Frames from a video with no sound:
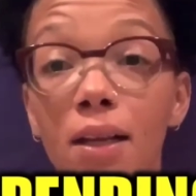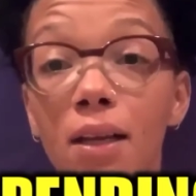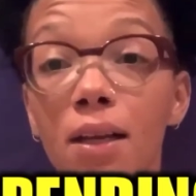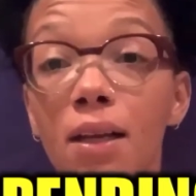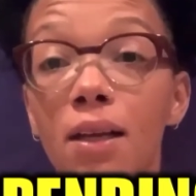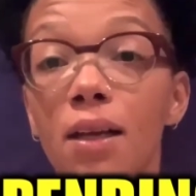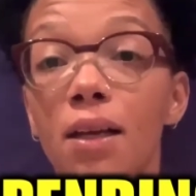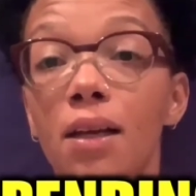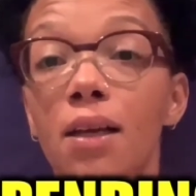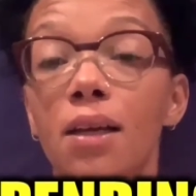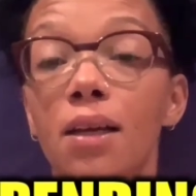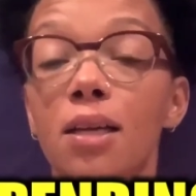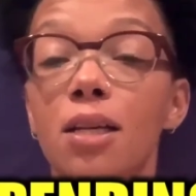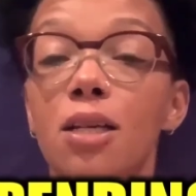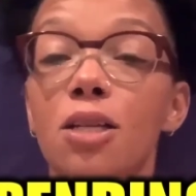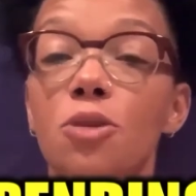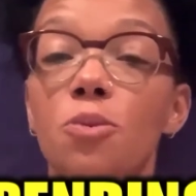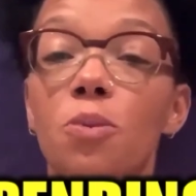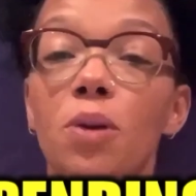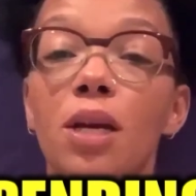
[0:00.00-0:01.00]
Spend
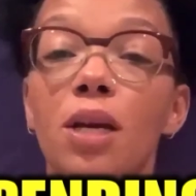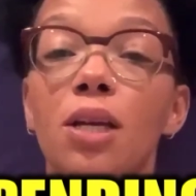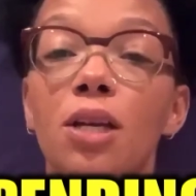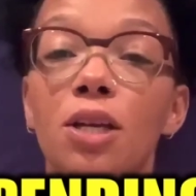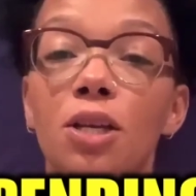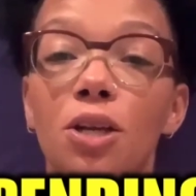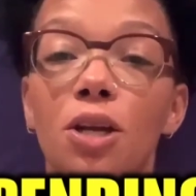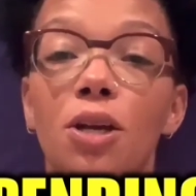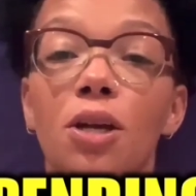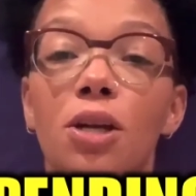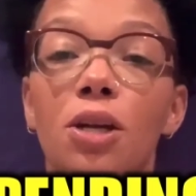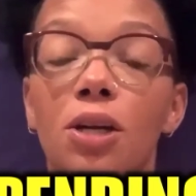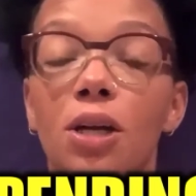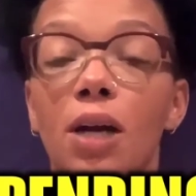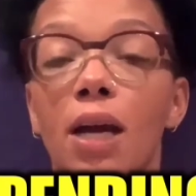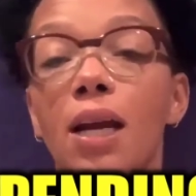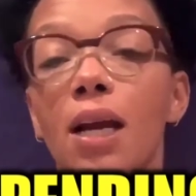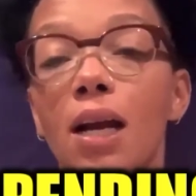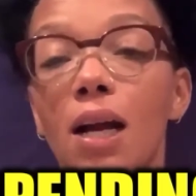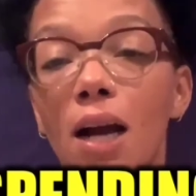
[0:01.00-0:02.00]
your credit
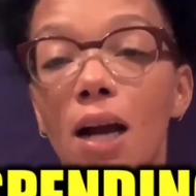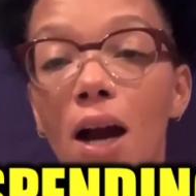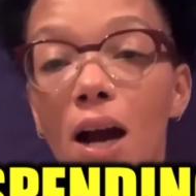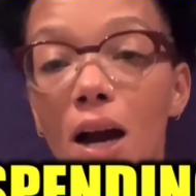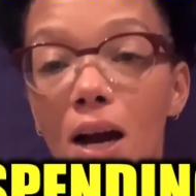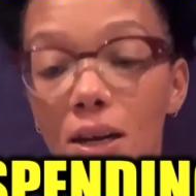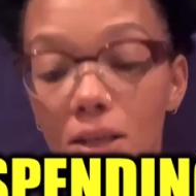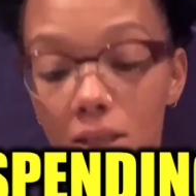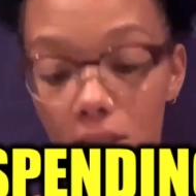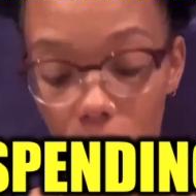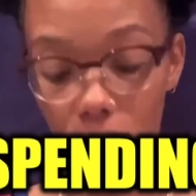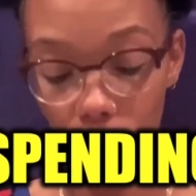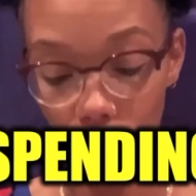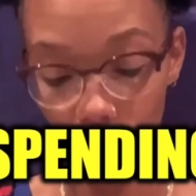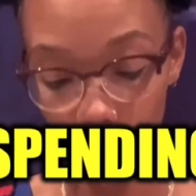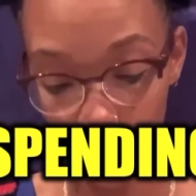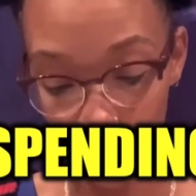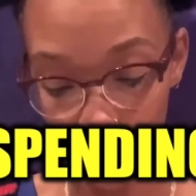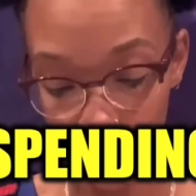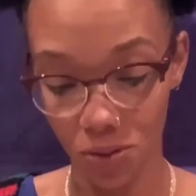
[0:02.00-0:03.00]
cards and use
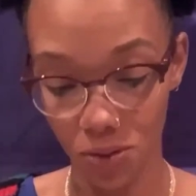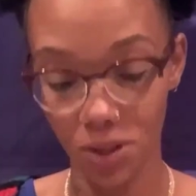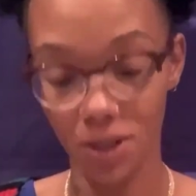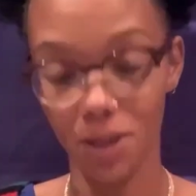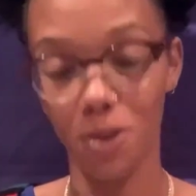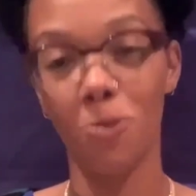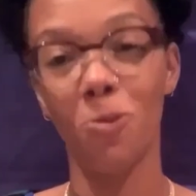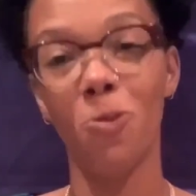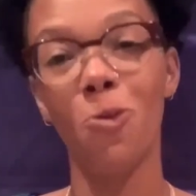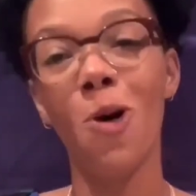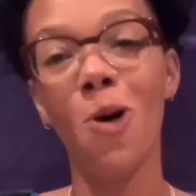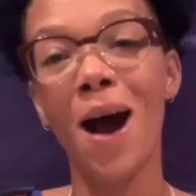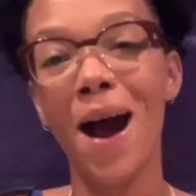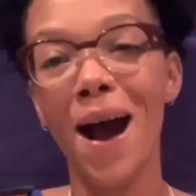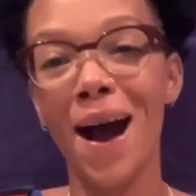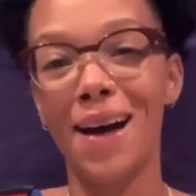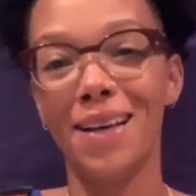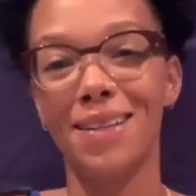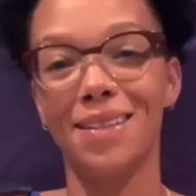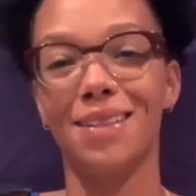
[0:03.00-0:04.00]
them
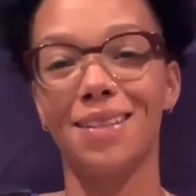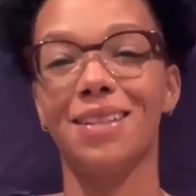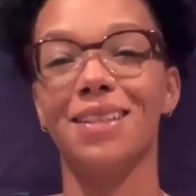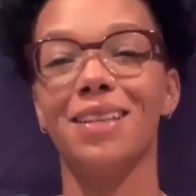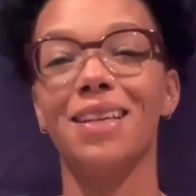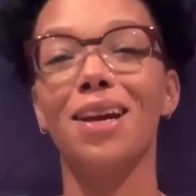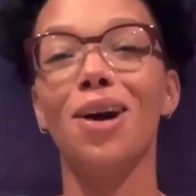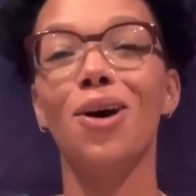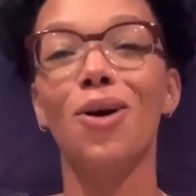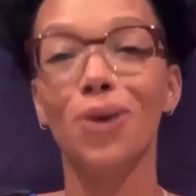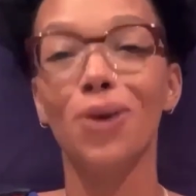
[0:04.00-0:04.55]
wisely, okay?